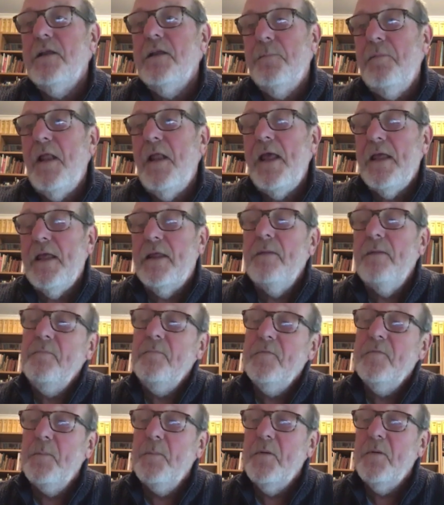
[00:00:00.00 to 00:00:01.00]
to play
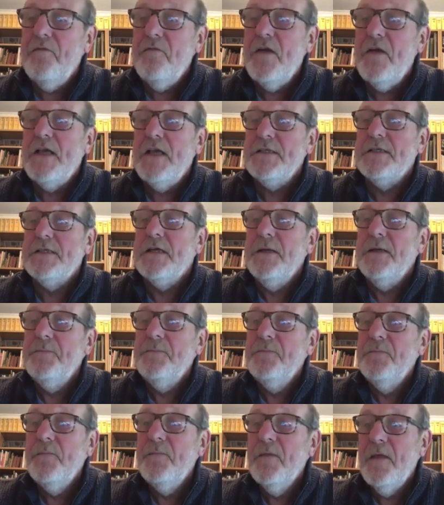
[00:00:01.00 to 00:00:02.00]
the professor.
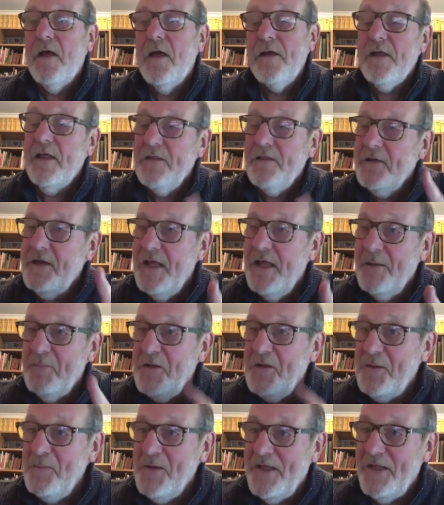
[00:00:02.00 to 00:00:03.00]
I'll get the name
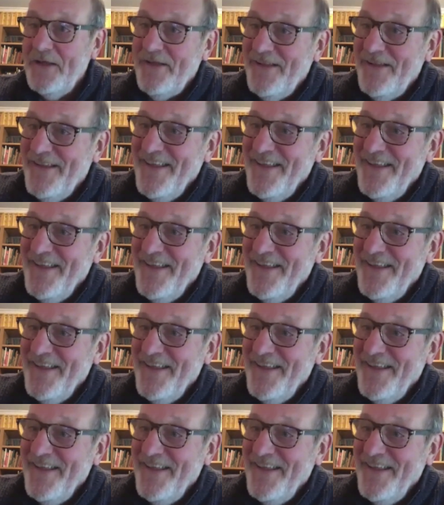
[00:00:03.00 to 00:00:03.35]
in a minute.